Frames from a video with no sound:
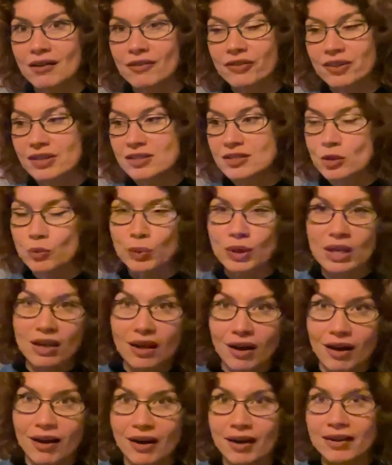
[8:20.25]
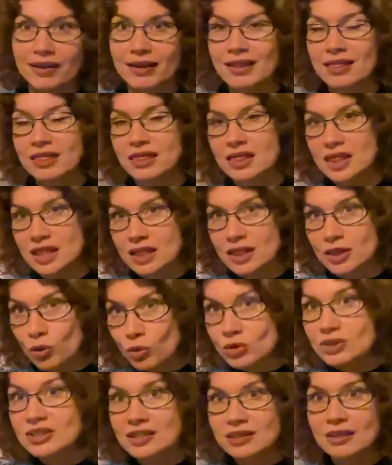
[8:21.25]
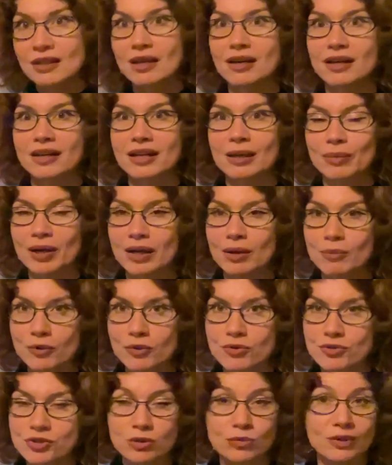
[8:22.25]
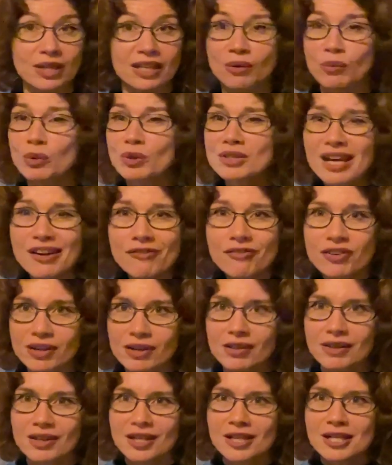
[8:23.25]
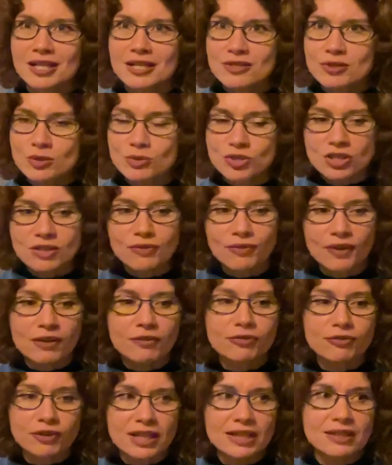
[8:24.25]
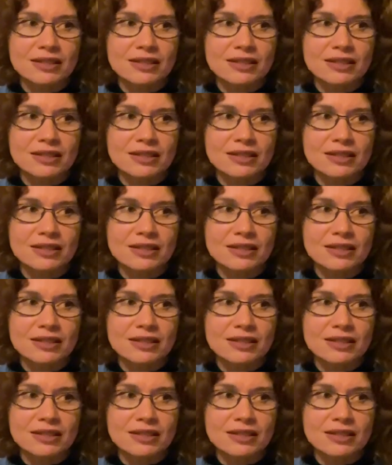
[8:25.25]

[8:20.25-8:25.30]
things that we like and don't like about project writing, whatever. So just feel free.